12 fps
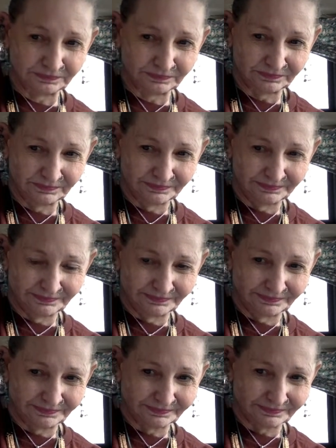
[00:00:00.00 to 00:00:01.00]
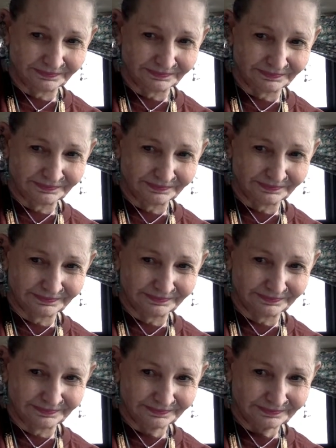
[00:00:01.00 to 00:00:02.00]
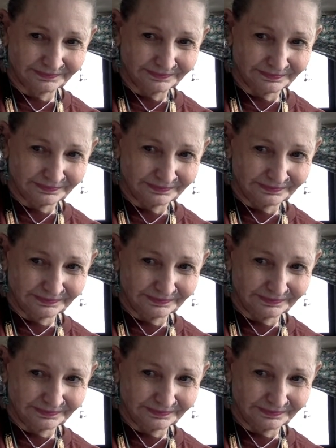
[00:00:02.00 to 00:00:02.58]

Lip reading: (silence)